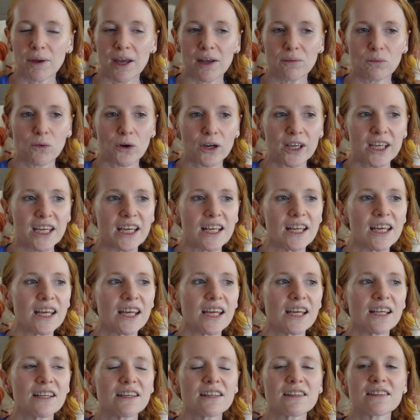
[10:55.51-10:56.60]
and we're getting
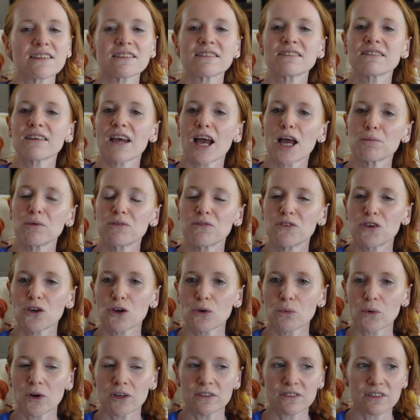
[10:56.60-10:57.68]
into this time of year
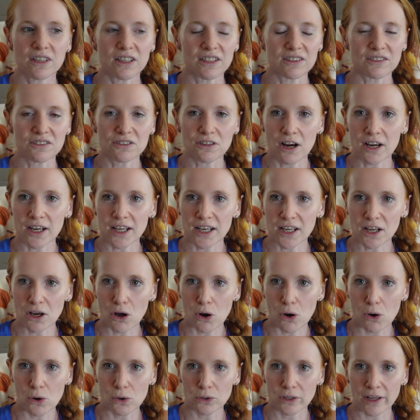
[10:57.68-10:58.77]
where it's going to start getting
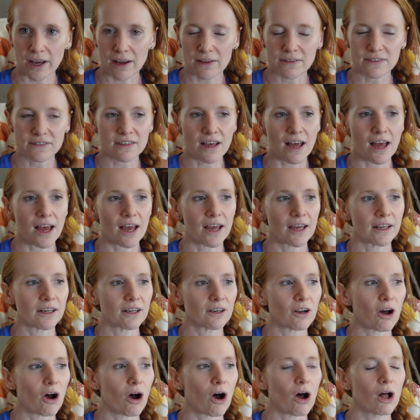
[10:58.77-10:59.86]
cold outside, and
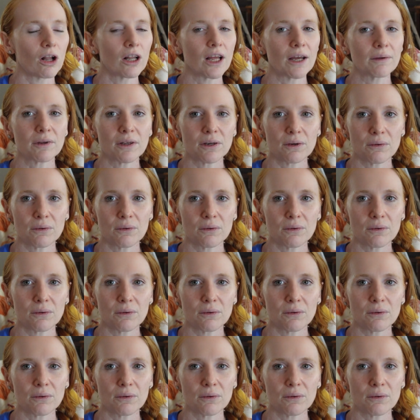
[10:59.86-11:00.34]
all I'm going